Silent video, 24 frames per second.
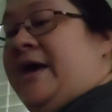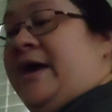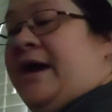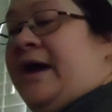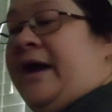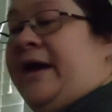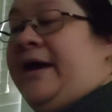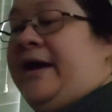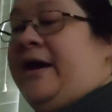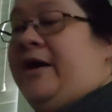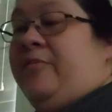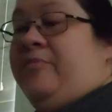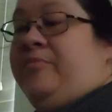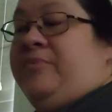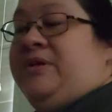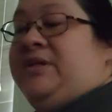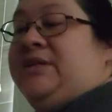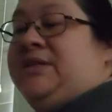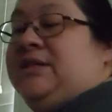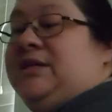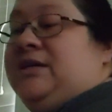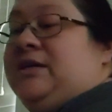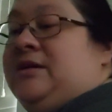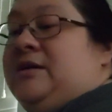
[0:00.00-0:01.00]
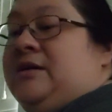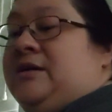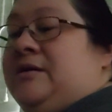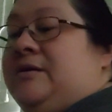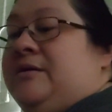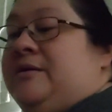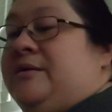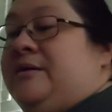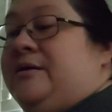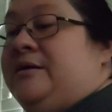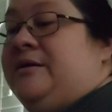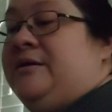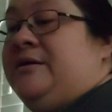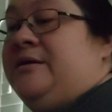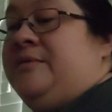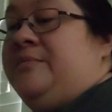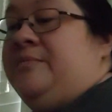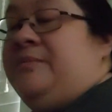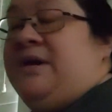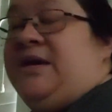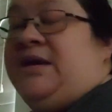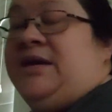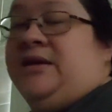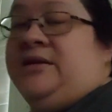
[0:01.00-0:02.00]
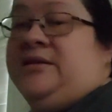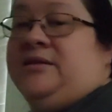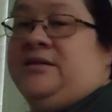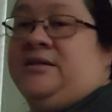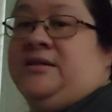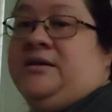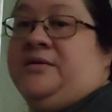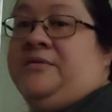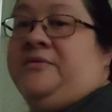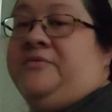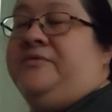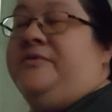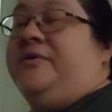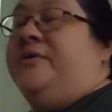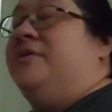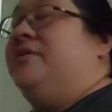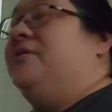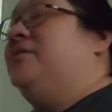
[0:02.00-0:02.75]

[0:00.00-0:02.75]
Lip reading: I got busy making stuff,